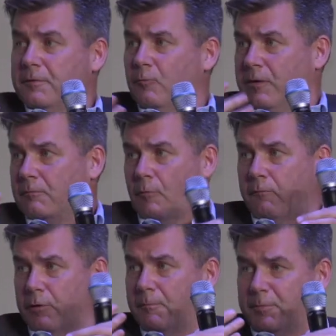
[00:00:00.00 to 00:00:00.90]
with
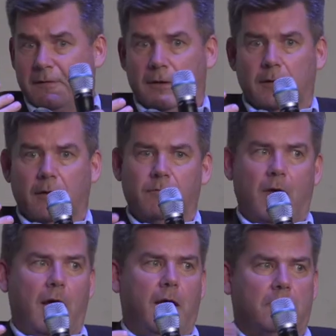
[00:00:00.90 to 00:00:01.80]
over a particular
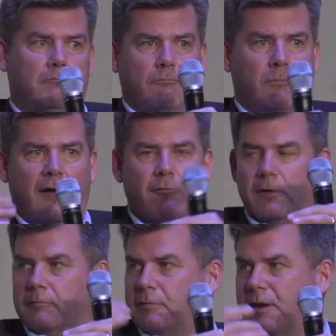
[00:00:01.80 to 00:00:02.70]
uh,
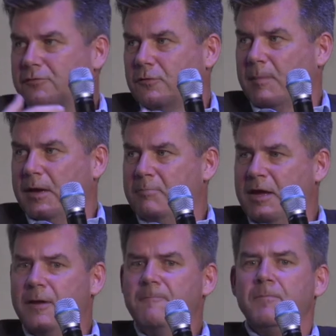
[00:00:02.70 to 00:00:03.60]
whatever the issue might
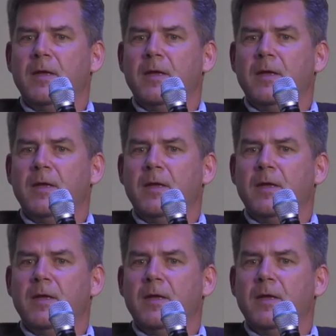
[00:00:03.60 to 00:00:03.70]
be.